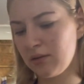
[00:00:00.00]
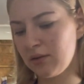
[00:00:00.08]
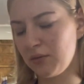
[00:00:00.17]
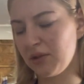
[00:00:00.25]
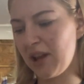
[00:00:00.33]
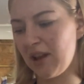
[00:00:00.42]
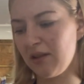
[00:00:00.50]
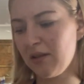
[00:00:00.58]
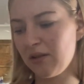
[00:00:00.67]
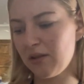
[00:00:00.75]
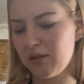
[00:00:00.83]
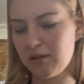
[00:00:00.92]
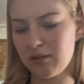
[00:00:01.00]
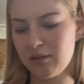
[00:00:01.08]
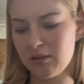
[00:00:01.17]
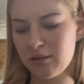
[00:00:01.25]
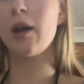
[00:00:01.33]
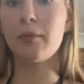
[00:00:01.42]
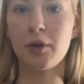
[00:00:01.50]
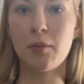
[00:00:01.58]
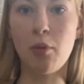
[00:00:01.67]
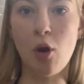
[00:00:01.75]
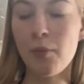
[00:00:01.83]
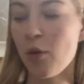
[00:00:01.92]
What the hell? I'm gonna
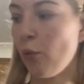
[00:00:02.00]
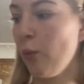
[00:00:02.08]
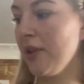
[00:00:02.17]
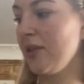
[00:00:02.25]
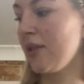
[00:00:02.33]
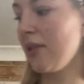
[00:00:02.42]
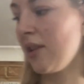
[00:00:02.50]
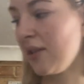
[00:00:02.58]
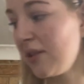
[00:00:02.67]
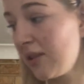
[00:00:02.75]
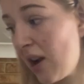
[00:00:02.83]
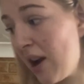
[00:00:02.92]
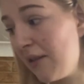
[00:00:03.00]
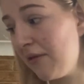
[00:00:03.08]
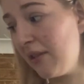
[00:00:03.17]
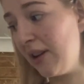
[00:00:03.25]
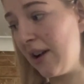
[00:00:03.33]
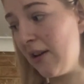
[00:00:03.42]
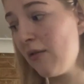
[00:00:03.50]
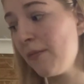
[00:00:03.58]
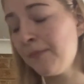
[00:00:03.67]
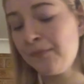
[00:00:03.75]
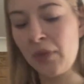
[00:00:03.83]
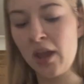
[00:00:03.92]
pop the whisk aside for now,
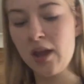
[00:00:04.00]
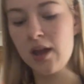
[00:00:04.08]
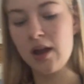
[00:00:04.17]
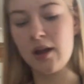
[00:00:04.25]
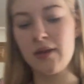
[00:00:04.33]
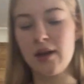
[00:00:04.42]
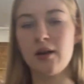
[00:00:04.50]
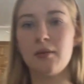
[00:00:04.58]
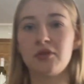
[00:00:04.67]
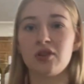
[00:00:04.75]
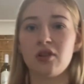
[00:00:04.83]
and then I'm just gonna